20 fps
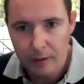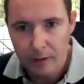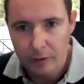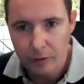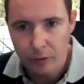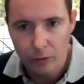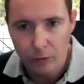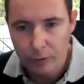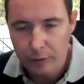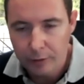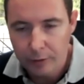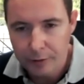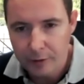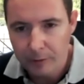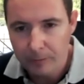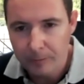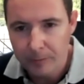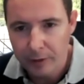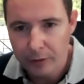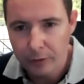door or
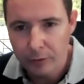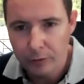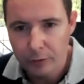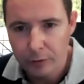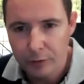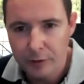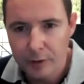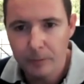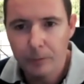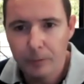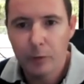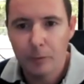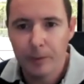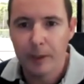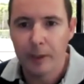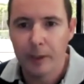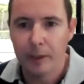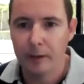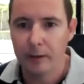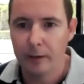something. You, you seem to
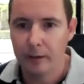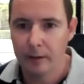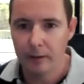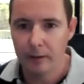be